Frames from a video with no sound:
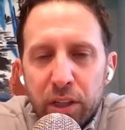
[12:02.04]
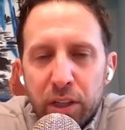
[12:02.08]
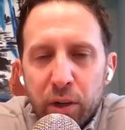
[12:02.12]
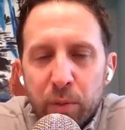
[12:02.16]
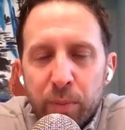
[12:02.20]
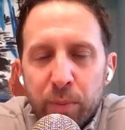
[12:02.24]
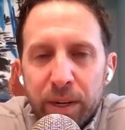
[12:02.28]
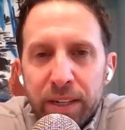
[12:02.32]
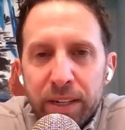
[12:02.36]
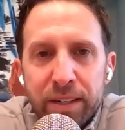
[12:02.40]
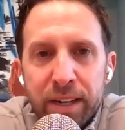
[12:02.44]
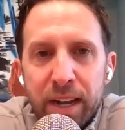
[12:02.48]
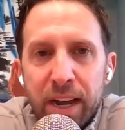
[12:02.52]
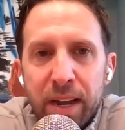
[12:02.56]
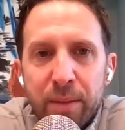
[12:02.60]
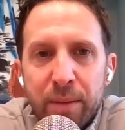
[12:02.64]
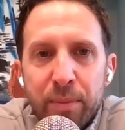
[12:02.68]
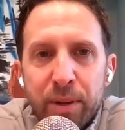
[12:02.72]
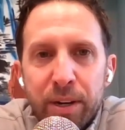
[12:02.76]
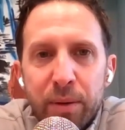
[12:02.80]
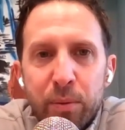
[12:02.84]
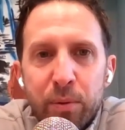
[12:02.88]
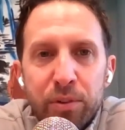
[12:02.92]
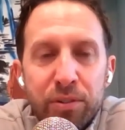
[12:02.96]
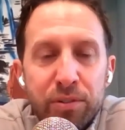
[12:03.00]
a little bit of time,
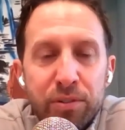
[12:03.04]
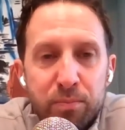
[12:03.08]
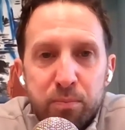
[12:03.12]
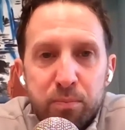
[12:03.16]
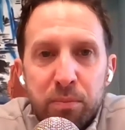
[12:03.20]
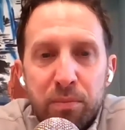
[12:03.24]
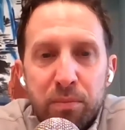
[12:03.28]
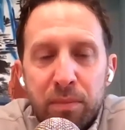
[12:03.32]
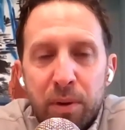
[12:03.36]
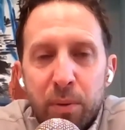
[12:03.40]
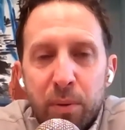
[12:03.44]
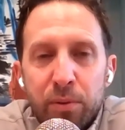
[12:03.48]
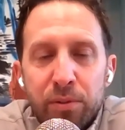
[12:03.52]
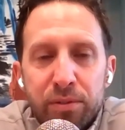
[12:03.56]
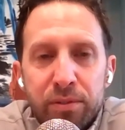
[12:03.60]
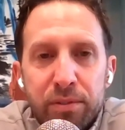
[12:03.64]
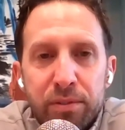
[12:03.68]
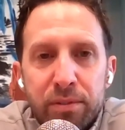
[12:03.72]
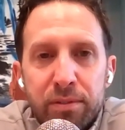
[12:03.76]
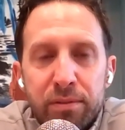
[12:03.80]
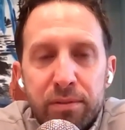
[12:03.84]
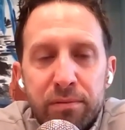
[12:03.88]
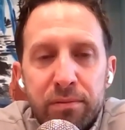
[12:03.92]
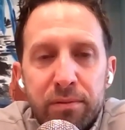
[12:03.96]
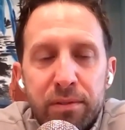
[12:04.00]
but it was it was,
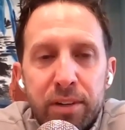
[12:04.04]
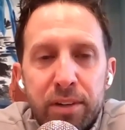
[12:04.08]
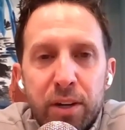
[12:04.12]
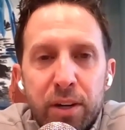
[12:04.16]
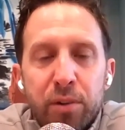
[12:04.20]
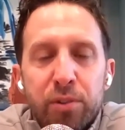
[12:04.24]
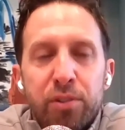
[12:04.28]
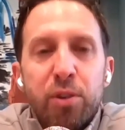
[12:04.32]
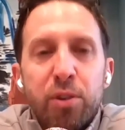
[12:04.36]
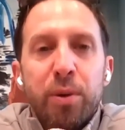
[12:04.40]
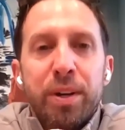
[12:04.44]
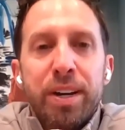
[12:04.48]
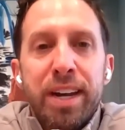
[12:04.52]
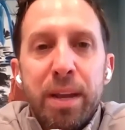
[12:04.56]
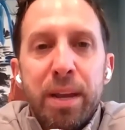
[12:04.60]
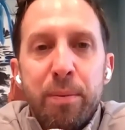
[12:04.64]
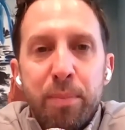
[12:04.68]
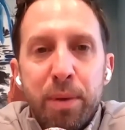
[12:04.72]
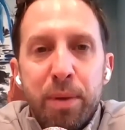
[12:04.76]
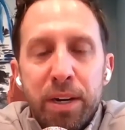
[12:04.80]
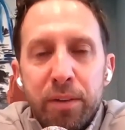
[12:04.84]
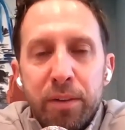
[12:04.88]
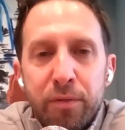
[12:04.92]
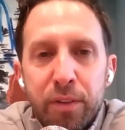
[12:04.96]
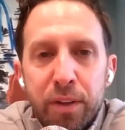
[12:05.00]
you know, to a net
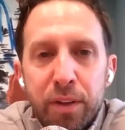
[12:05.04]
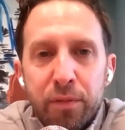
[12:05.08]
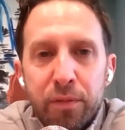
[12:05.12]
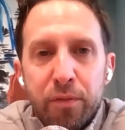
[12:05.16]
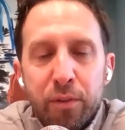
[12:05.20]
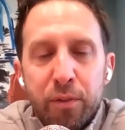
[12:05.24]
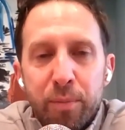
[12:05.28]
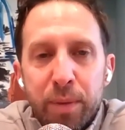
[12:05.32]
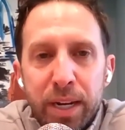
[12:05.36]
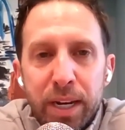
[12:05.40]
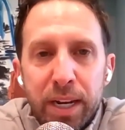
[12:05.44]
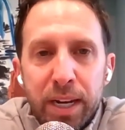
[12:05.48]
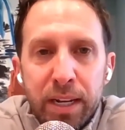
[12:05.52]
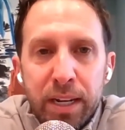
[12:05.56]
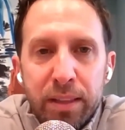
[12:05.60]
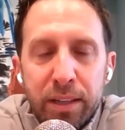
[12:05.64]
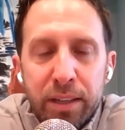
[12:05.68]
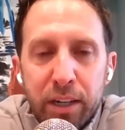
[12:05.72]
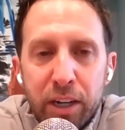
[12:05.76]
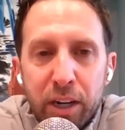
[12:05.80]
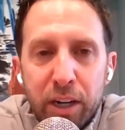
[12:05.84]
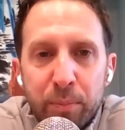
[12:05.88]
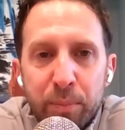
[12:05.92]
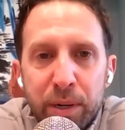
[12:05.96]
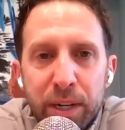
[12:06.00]
benefit for me and
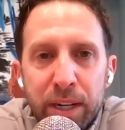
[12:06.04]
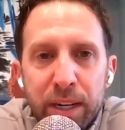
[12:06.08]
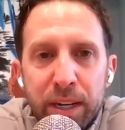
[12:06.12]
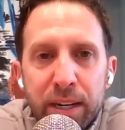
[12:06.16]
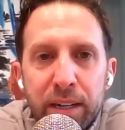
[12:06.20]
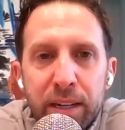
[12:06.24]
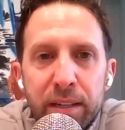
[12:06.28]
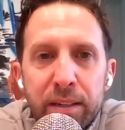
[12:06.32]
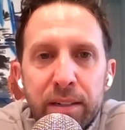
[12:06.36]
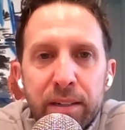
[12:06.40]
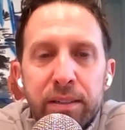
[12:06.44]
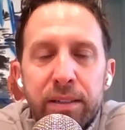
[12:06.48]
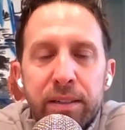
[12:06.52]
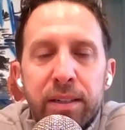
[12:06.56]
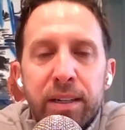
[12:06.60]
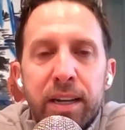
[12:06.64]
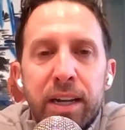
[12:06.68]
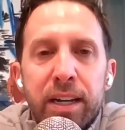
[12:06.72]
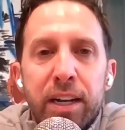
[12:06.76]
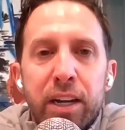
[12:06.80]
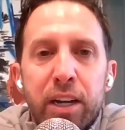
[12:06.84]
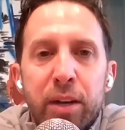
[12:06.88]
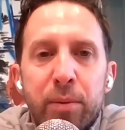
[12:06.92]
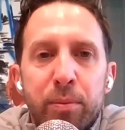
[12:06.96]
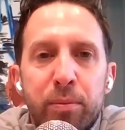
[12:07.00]
the company to to
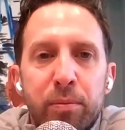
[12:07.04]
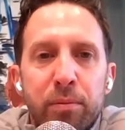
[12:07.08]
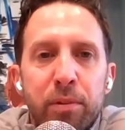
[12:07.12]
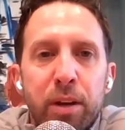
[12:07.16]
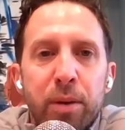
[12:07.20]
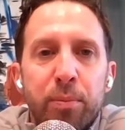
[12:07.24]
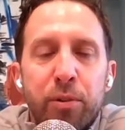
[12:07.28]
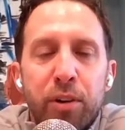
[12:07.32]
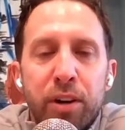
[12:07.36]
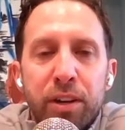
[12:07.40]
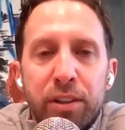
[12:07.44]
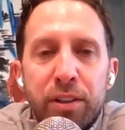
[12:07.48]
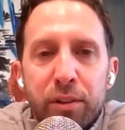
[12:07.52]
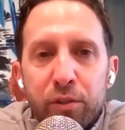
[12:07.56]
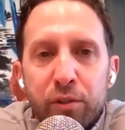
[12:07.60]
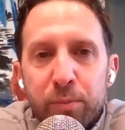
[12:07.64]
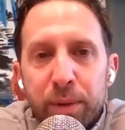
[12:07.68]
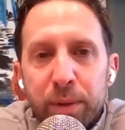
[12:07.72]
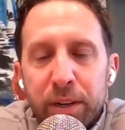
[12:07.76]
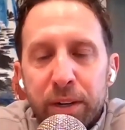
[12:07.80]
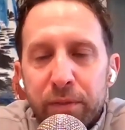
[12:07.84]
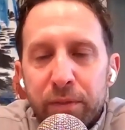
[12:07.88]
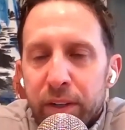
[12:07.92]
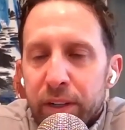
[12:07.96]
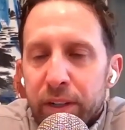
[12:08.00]
kind of up, upgrade those
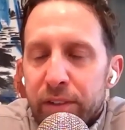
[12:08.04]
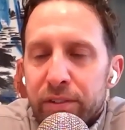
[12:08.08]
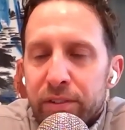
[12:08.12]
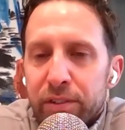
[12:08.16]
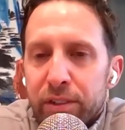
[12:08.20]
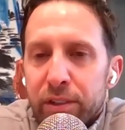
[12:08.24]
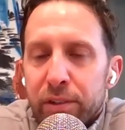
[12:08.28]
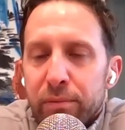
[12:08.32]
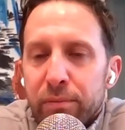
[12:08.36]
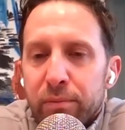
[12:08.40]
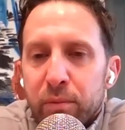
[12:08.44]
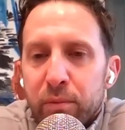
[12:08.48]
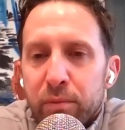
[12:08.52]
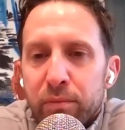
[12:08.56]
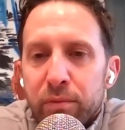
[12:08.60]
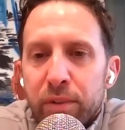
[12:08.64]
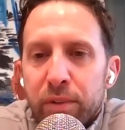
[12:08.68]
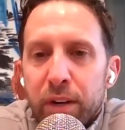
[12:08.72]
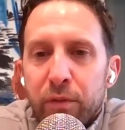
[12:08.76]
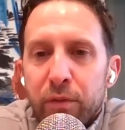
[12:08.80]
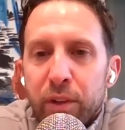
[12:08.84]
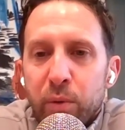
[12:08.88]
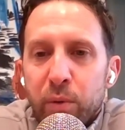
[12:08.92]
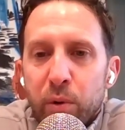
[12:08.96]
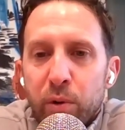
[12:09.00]
benefits. So
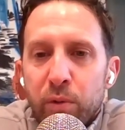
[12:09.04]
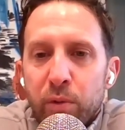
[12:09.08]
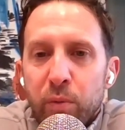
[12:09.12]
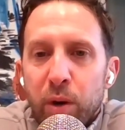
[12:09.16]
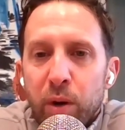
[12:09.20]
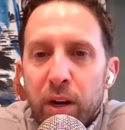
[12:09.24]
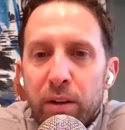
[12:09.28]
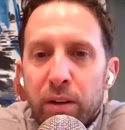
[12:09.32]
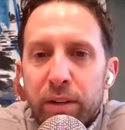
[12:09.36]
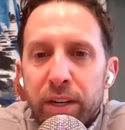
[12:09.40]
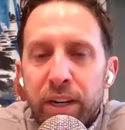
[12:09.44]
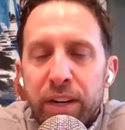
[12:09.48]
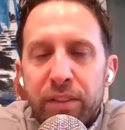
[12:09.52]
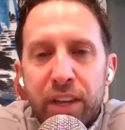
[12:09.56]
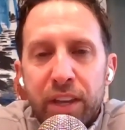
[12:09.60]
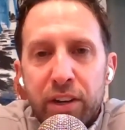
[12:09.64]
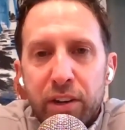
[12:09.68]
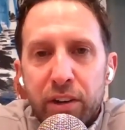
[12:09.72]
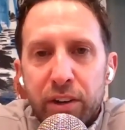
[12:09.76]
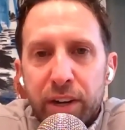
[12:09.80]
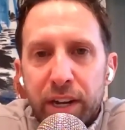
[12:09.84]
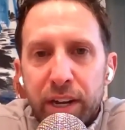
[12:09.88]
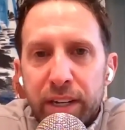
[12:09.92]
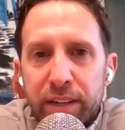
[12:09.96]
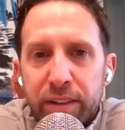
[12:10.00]
definitely worthwhile. Anything
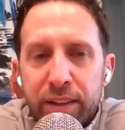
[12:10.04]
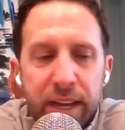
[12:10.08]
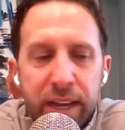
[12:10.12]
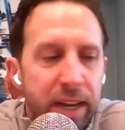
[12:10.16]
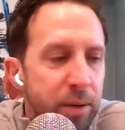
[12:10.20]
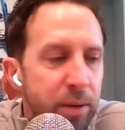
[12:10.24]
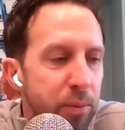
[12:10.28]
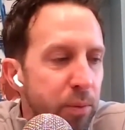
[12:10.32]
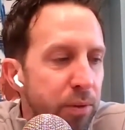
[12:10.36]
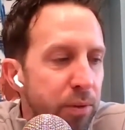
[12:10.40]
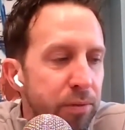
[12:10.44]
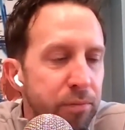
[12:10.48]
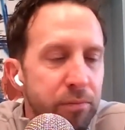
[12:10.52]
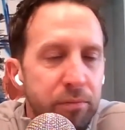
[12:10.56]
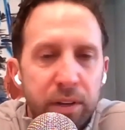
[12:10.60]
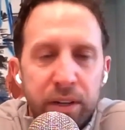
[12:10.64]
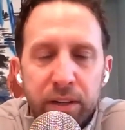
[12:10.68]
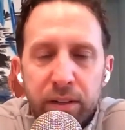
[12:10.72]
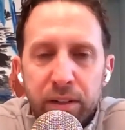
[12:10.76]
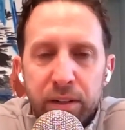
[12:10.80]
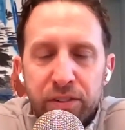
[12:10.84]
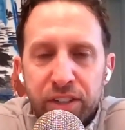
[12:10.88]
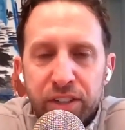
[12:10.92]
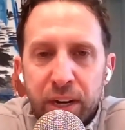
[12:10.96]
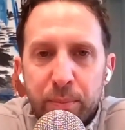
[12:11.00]
y'all to add to that with
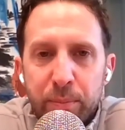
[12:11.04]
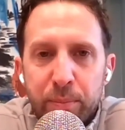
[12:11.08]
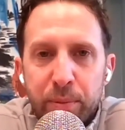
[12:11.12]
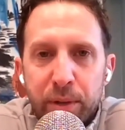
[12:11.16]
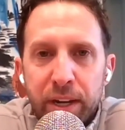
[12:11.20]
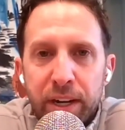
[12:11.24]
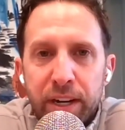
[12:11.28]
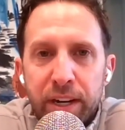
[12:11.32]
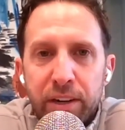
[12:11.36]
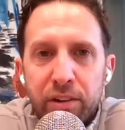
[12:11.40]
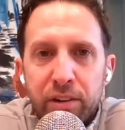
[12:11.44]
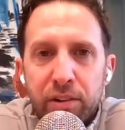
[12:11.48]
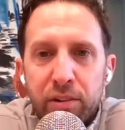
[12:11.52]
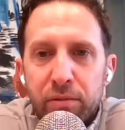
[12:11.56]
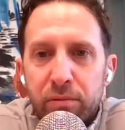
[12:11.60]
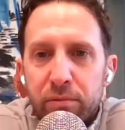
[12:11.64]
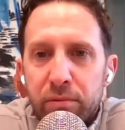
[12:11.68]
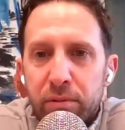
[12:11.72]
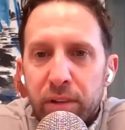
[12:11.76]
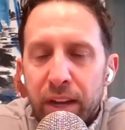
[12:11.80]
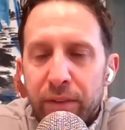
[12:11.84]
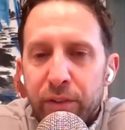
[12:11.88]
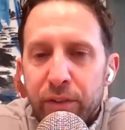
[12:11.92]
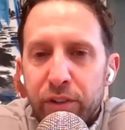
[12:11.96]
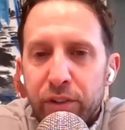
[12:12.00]
estate planning or
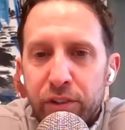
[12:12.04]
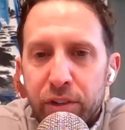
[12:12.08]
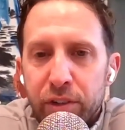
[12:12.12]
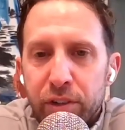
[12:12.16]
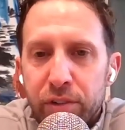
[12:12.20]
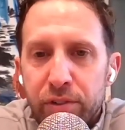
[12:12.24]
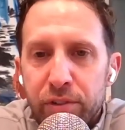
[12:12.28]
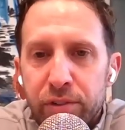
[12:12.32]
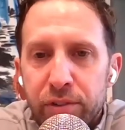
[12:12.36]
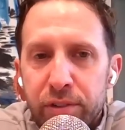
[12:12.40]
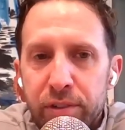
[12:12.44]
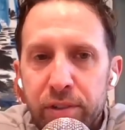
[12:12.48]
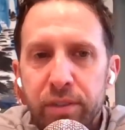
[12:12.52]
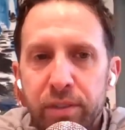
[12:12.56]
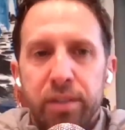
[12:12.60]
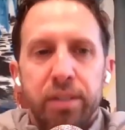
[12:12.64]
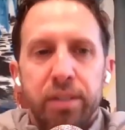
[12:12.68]
life insurance?